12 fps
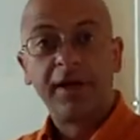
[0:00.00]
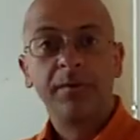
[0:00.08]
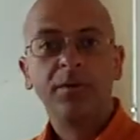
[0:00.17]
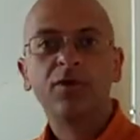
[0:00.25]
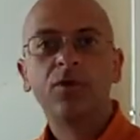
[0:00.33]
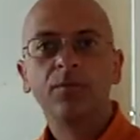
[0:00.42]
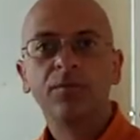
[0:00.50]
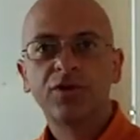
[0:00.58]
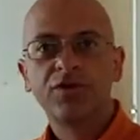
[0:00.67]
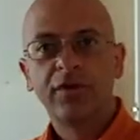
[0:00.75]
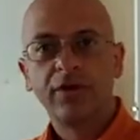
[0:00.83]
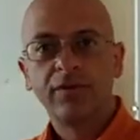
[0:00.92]
name is Kroum.
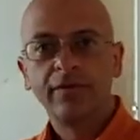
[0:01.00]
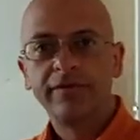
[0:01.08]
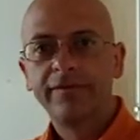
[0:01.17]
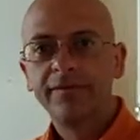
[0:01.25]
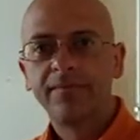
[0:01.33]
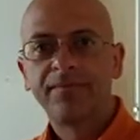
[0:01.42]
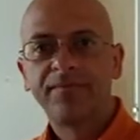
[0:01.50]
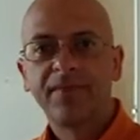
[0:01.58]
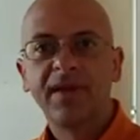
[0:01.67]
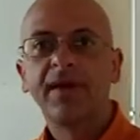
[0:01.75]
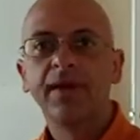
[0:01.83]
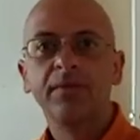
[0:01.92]

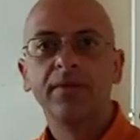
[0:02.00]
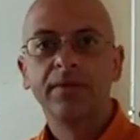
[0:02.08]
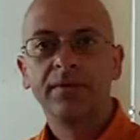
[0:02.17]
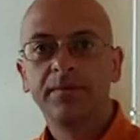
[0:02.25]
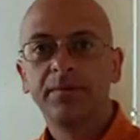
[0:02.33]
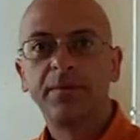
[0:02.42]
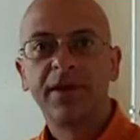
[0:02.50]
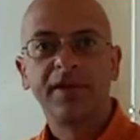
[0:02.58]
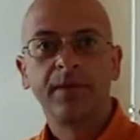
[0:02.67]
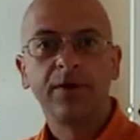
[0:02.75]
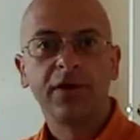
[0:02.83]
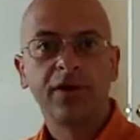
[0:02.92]
I'm a
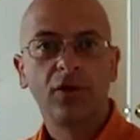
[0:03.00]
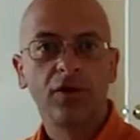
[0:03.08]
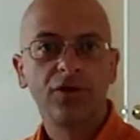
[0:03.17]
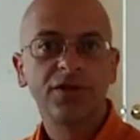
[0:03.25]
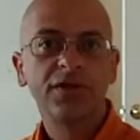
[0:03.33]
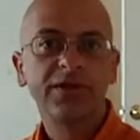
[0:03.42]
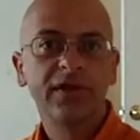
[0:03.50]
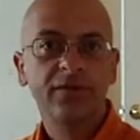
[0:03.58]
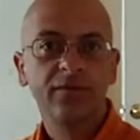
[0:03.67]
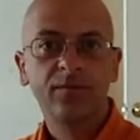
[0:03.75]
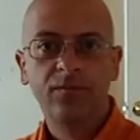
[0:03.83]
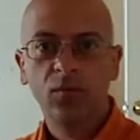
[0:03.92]
maritime archaeologist.
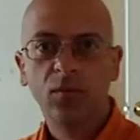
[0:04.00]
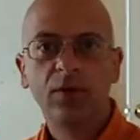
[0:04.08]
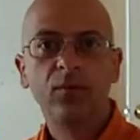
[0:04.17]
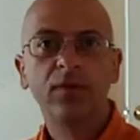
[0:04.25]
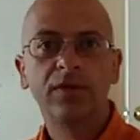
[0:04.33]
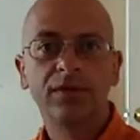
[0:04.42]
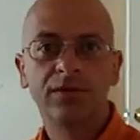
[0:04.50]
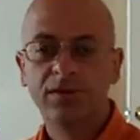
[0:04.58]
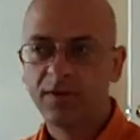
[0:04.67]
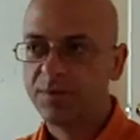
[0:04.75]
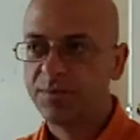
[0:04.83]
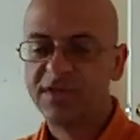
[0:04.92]
I work with
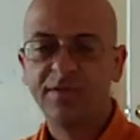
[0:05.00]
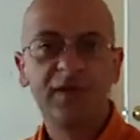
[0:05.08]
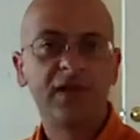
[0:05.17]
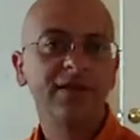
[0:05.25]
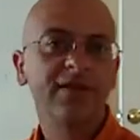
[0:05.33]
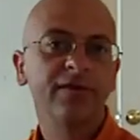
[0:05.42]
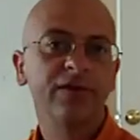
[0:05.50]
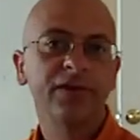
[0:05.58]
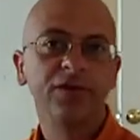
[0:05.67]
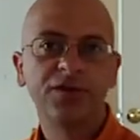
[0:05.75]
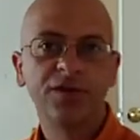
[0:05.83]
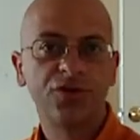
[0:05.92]
specifically
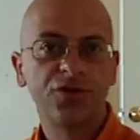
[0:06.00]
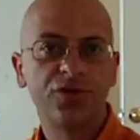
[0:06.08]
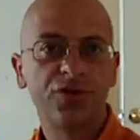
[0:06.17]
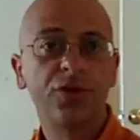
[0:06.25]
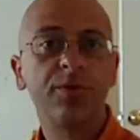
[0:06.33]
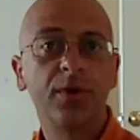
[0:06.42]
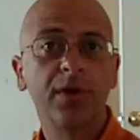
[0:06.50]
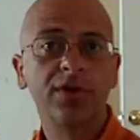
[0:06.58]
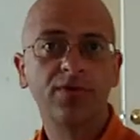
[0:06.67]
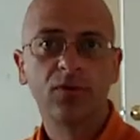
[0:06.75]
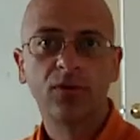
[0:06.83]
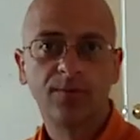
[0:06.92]
17th century shipwrecks
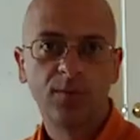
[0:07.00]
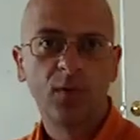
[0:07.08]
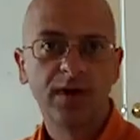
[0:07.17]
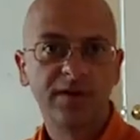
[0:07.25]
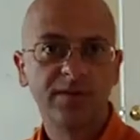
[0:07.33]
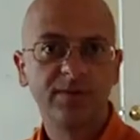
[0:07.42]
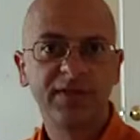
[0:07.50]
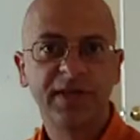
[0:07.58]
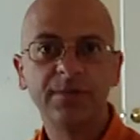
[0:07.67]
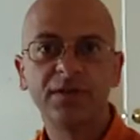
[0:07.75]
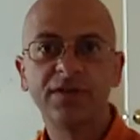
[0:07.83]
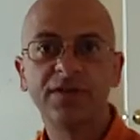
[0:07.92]
for quite some
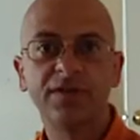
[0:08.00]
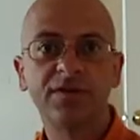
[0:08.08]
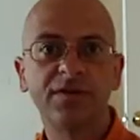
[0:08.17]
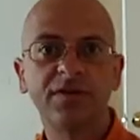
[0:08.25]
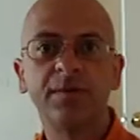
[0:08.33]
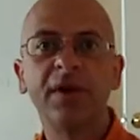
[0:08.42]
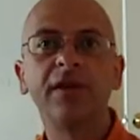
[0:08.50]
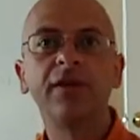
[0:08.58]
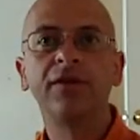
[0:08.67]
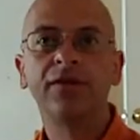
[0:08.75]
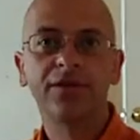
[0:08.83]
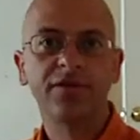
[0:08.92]
time. This is the main
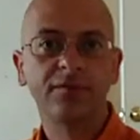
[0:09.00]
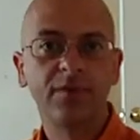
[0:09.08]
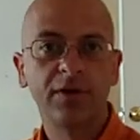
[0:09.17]
interest of